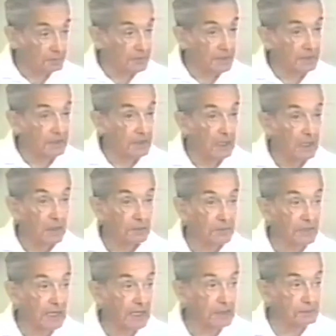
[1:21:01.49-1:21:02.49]
but
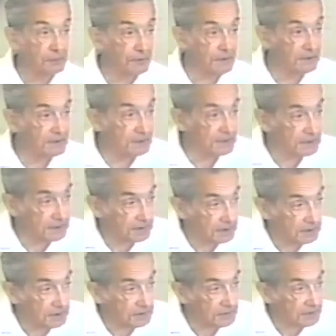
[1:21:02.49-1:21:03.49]
I put it
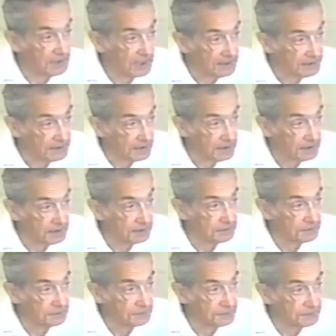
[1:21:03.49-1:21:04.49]
in not
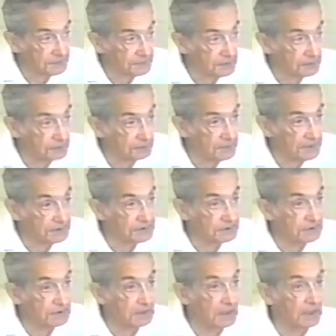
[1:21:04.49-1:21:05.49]
as so much
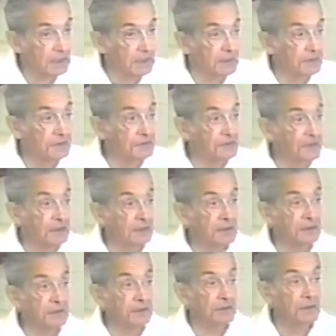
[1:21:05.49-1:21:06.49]
as
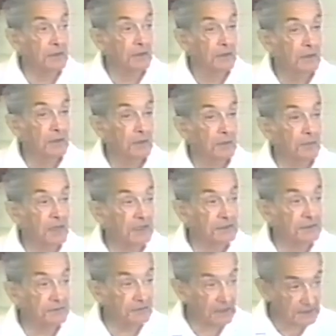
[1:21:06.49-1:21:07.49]
a
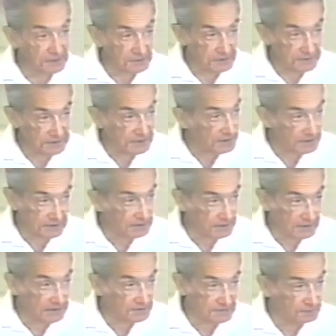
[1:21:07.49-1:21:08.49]
manufacturing
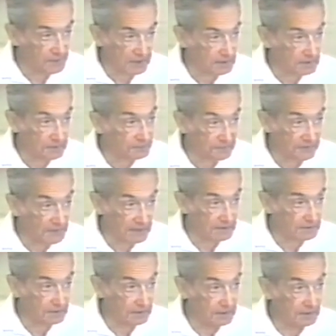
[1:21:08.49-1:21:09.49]
technique, as a matter of
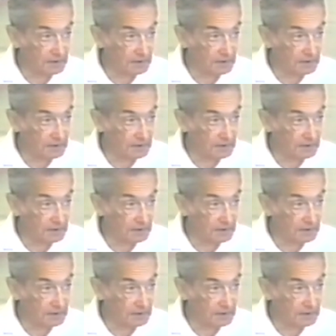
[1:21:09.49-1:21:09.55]
fact,